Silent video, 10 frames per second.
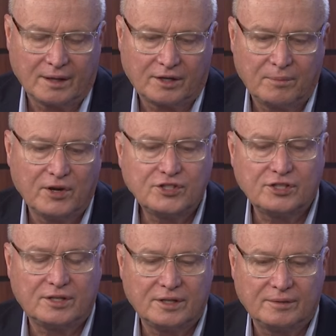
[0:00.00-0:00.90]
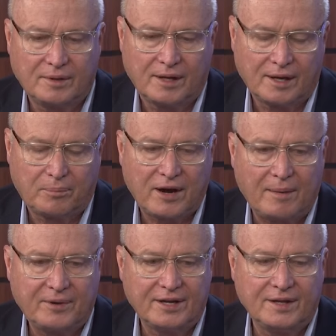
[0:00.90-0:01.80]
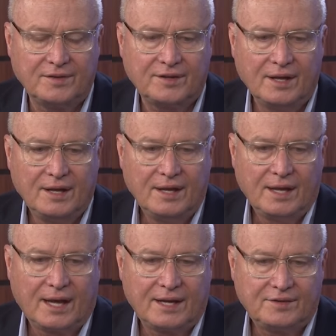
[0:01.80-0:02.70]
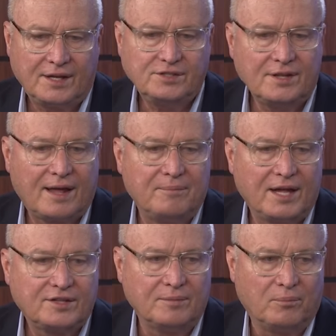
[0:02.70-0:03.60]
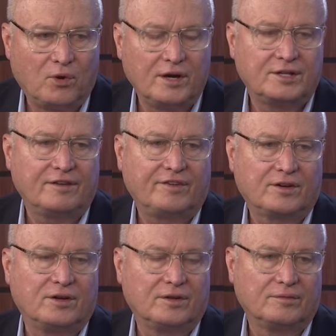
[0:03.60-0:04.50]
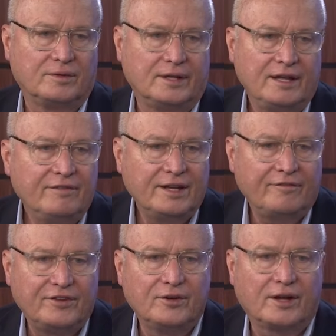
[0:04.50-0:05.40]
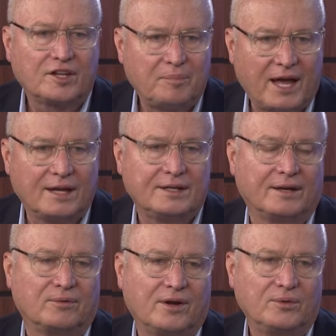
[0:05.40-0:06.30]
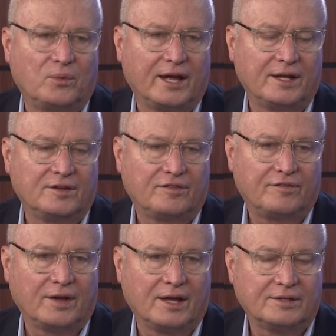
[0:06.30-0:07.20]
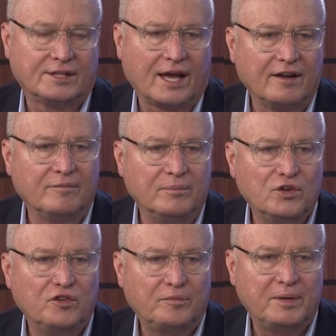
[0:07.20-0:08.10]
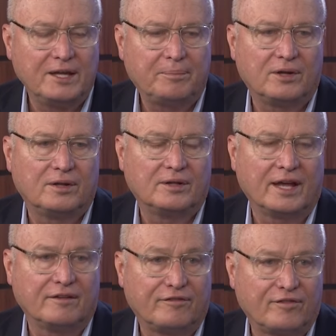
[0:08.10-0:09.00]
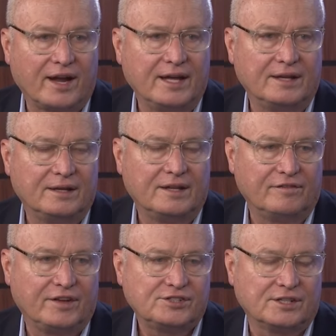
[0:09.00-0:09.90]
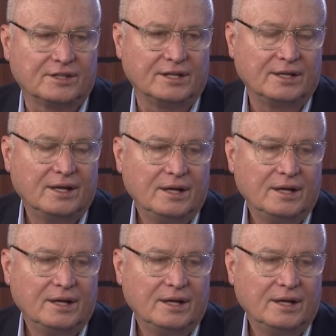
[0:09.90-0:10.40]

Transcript: commercial properties, and essentially that makes it more difficult, even if you're expanding roadways, to kind of move people and freight efficiently.